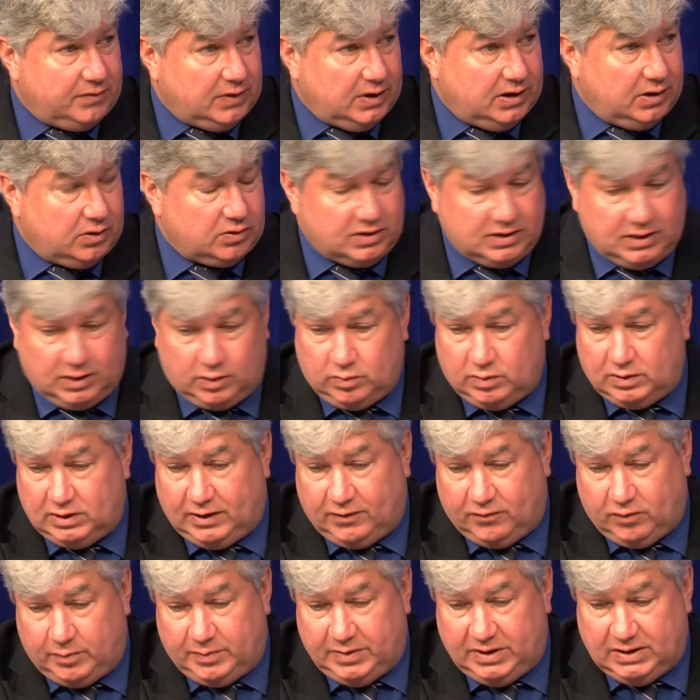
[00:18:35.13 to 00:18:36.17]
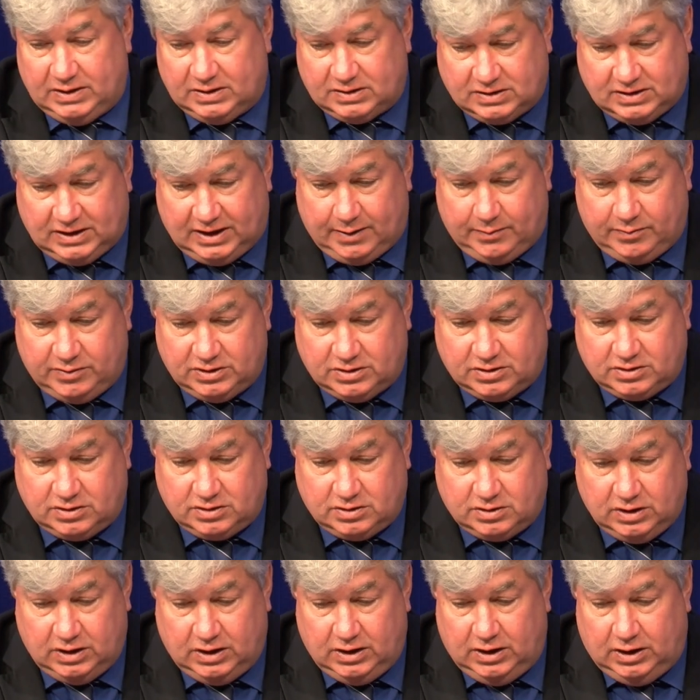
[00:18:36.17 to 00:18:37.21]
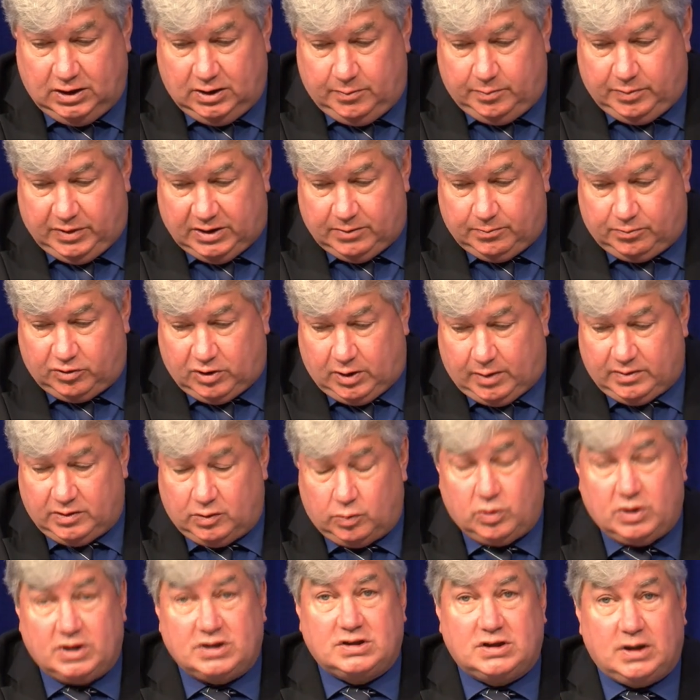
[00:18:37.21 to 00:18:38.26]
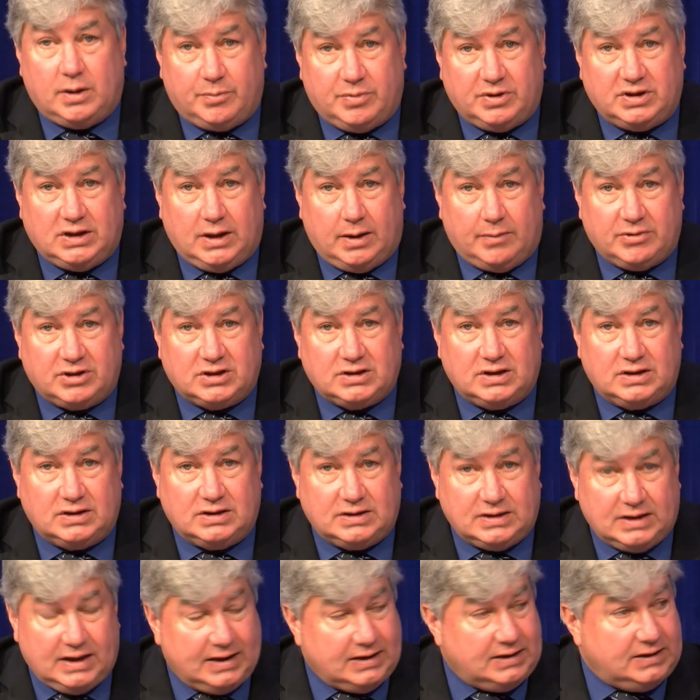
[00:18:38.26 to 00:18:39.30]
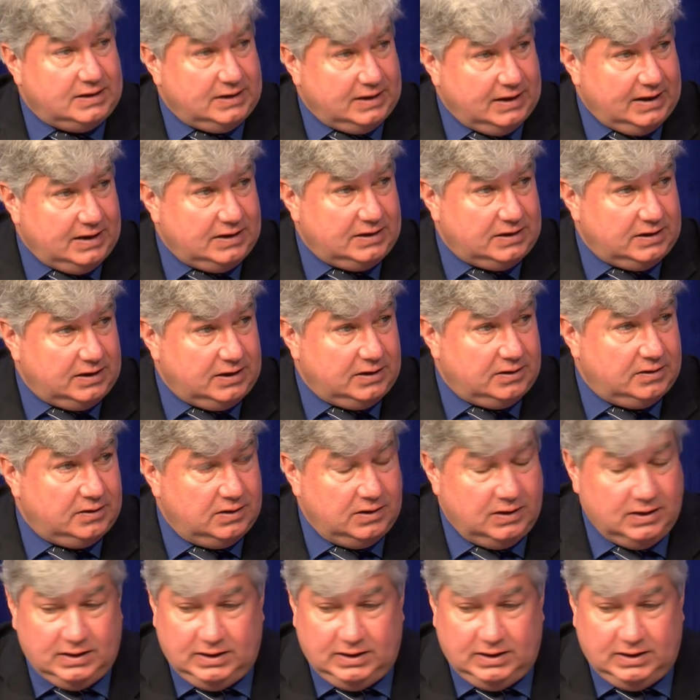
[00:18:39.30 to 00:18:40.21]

I don't think we'll ever be the same. This is been probably the worst epidemic since 1918,